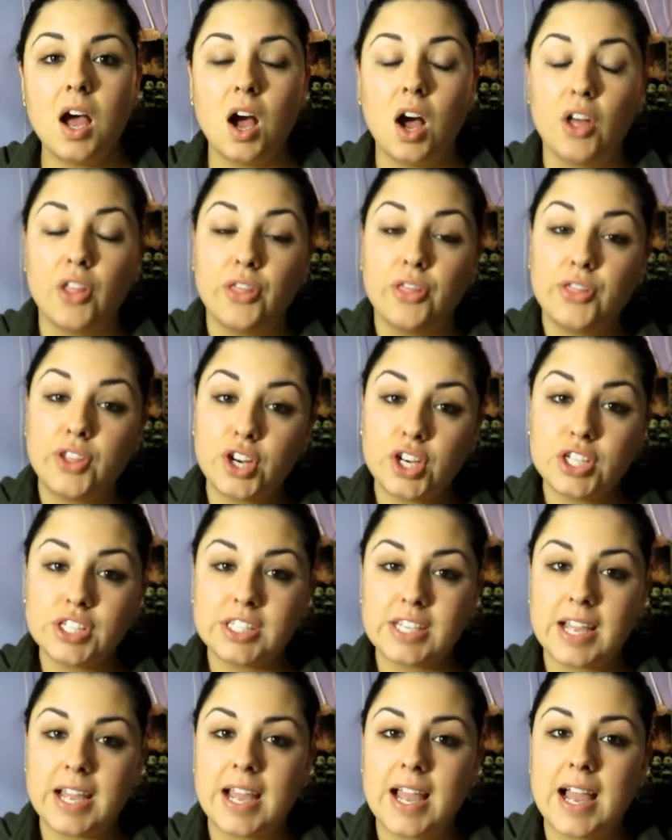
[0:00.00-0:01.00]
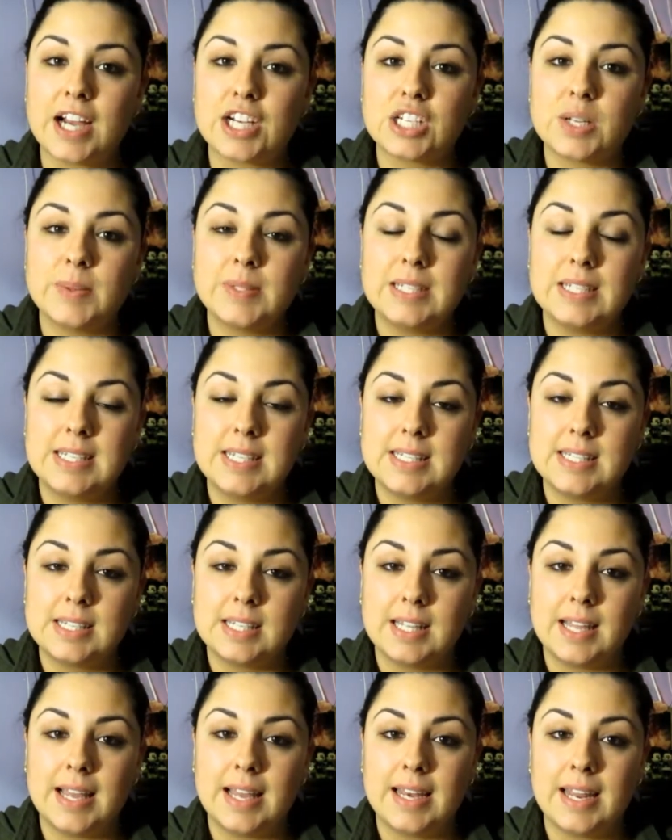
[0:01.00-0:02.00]
on Thursday, I actually went to
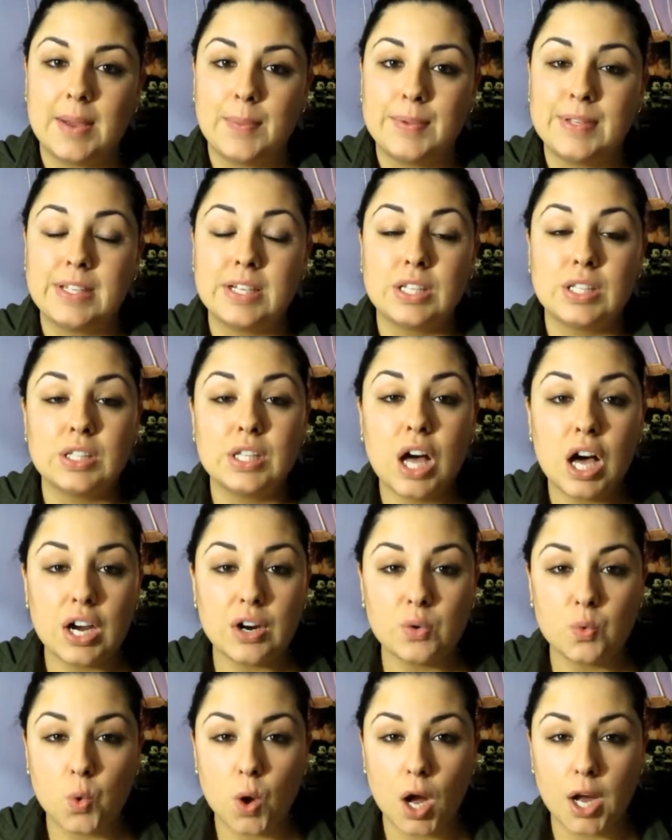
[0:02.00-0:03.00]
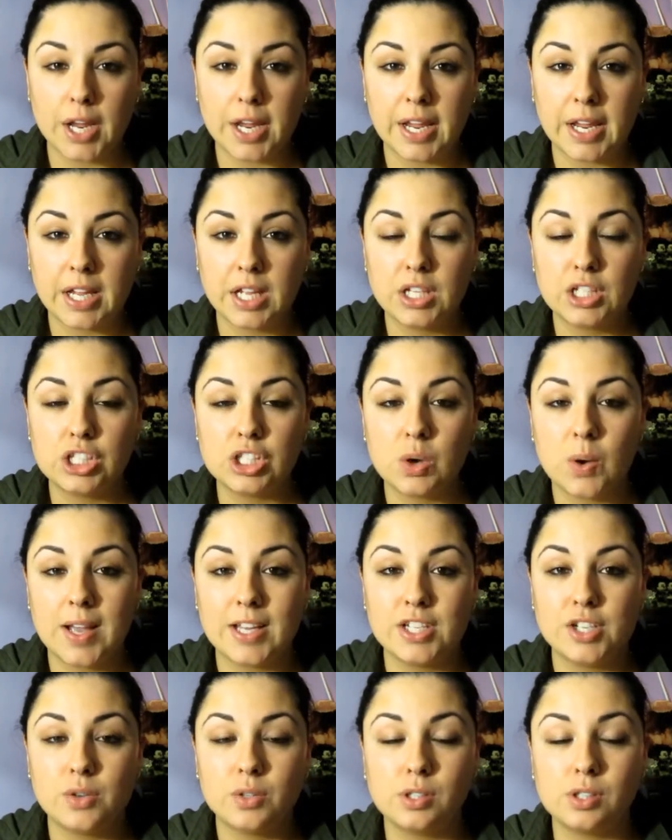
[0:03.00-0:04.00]
Disneyland and we did a lot of walking, so I
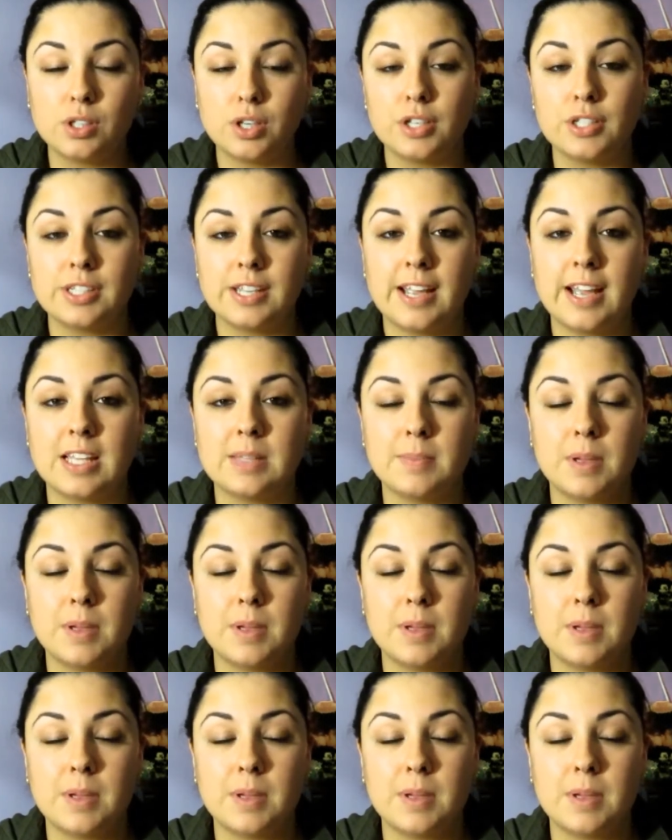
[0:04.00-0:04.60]
chose Thursday as